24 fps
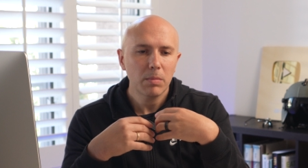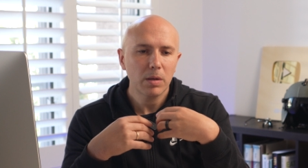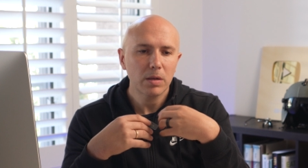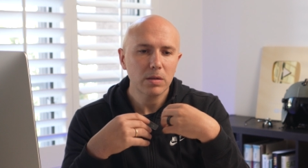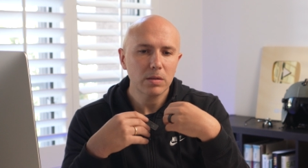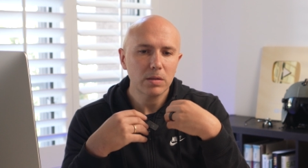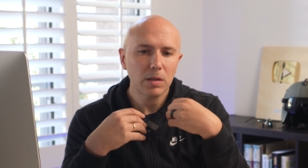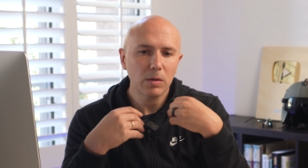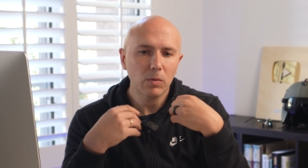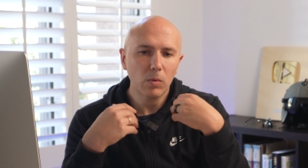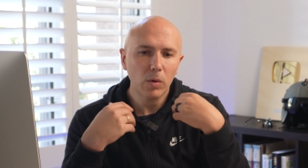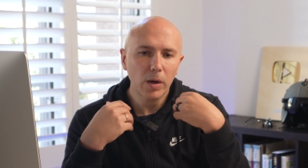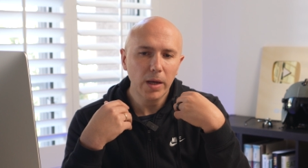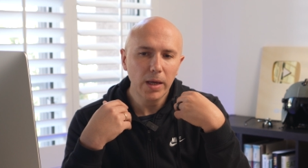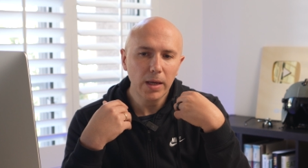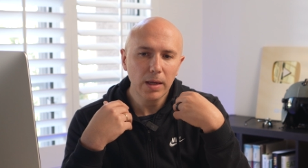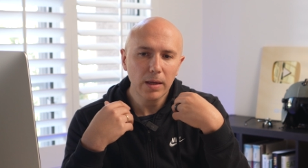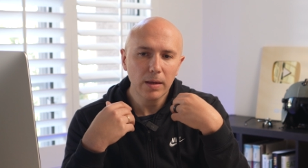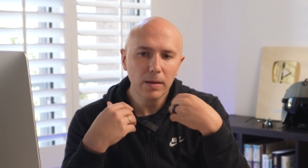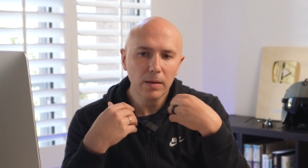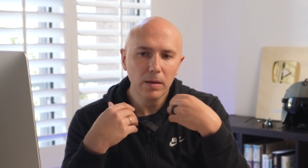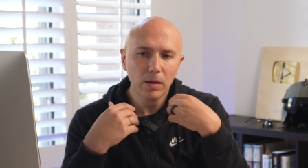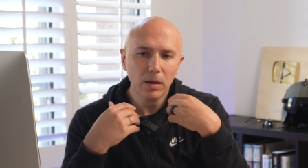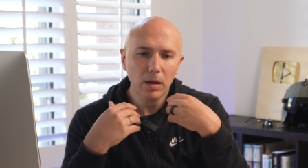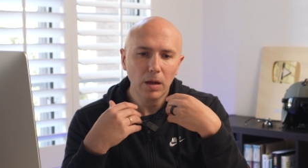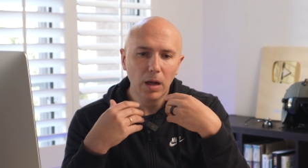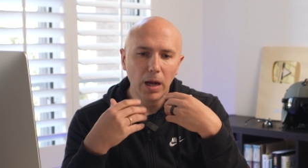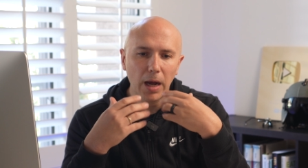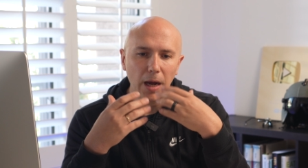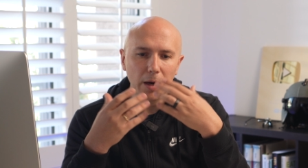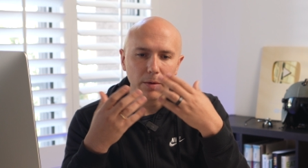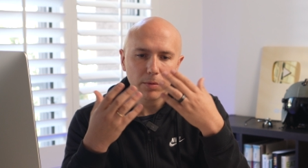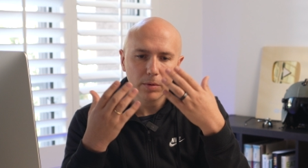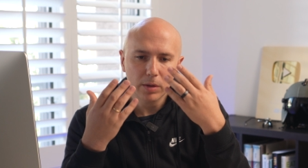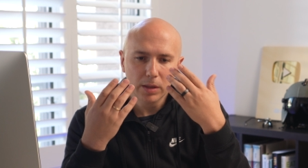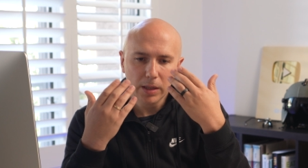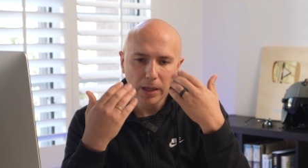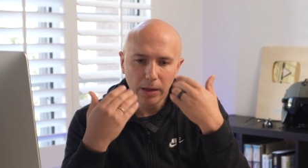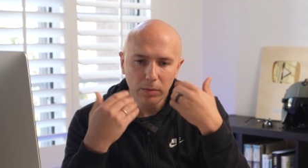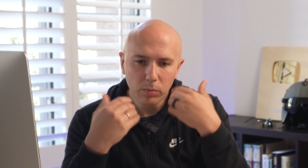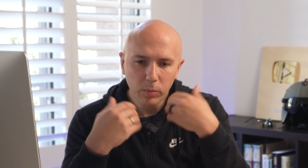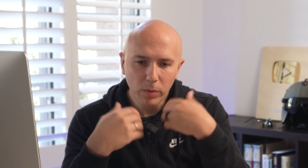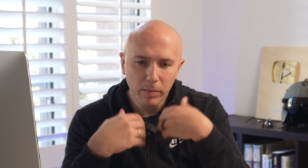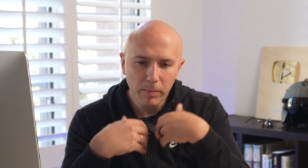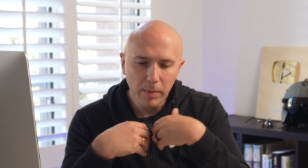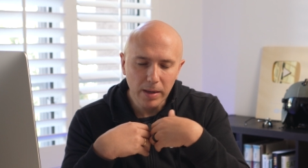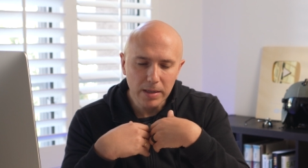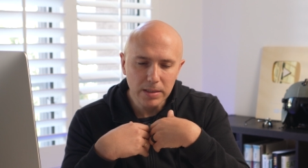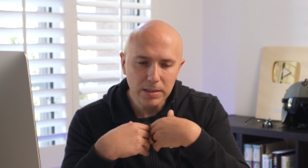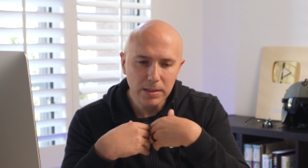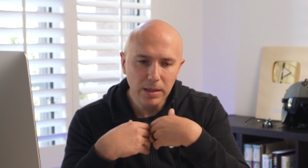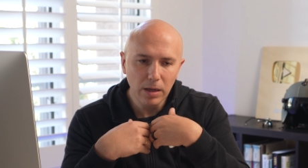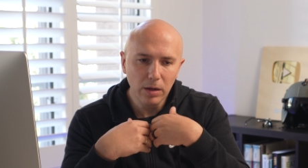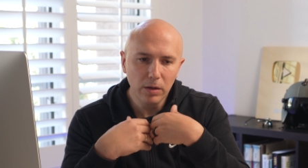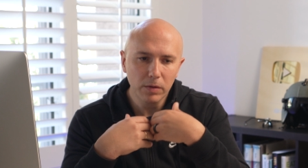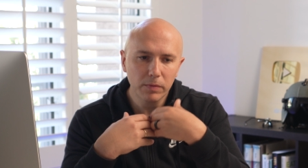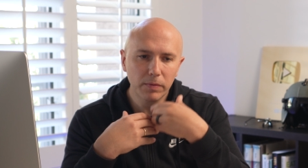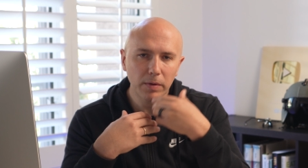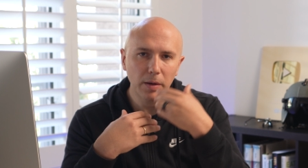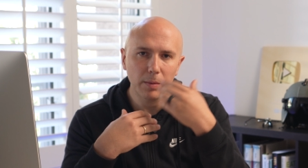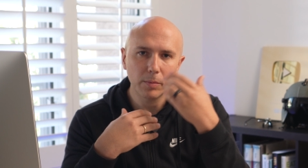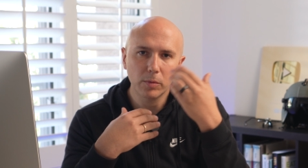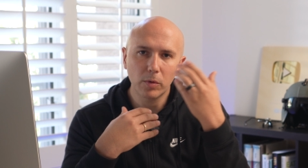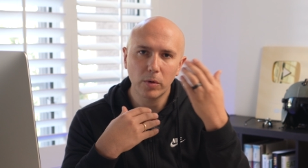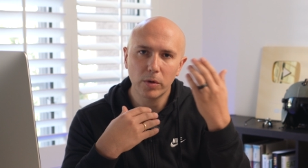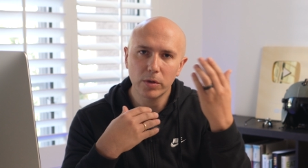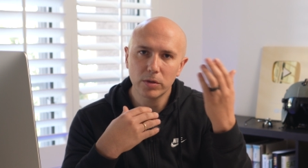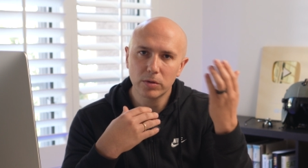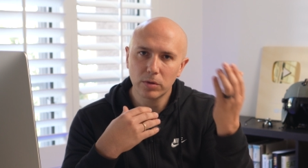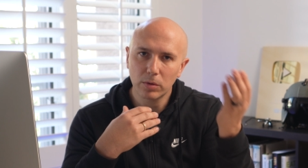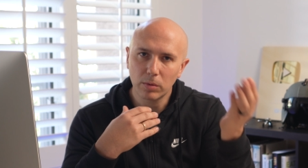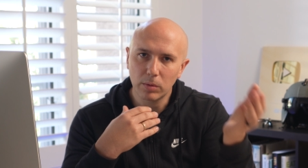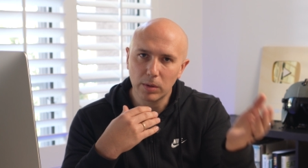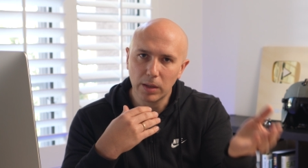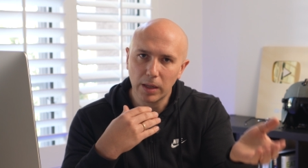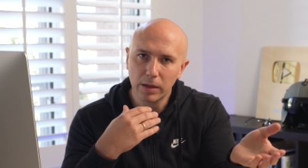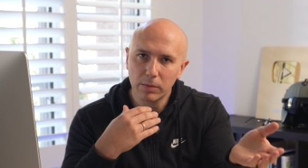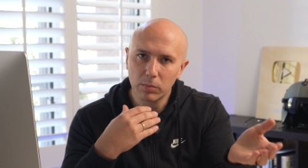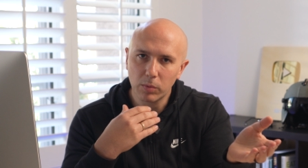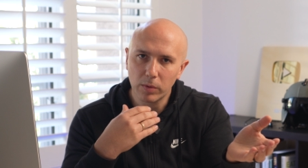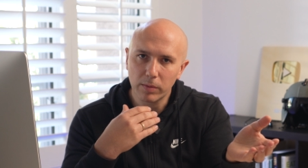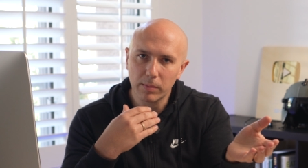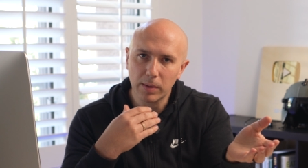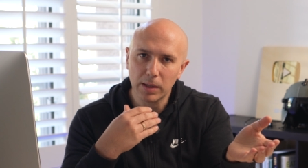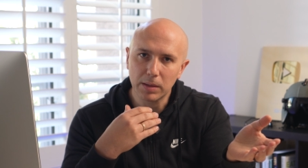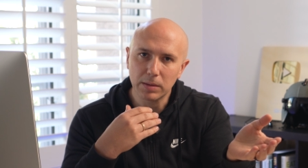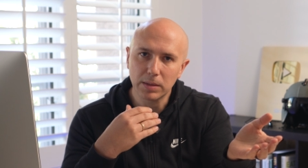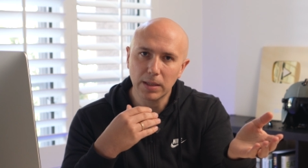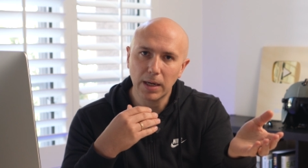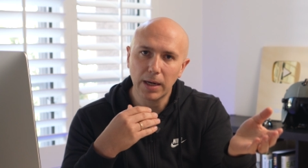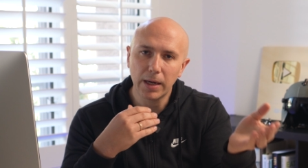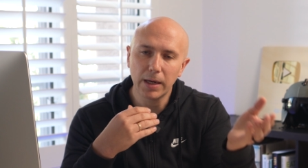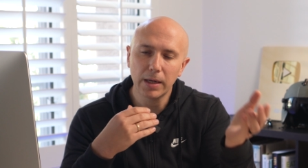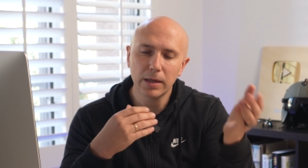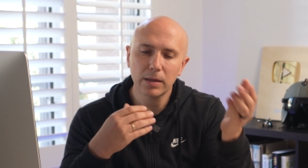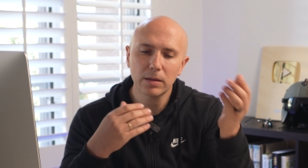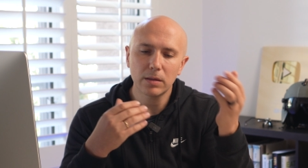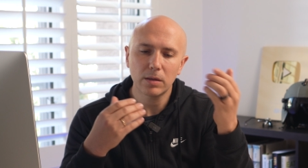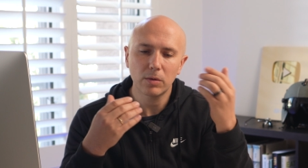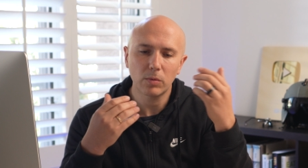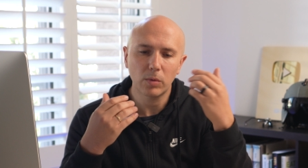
Because the way I relate with myself, I'm going to relate with my diet.